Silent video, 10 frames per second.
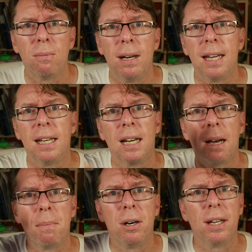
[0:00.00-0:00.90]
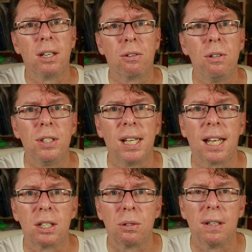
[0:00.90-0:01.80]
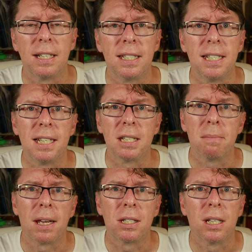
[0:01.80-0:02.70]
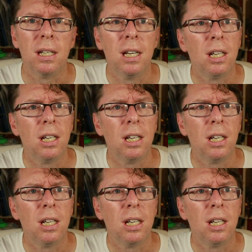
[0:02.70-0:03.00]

where up high and cruising, that sort of latency doesn't matter.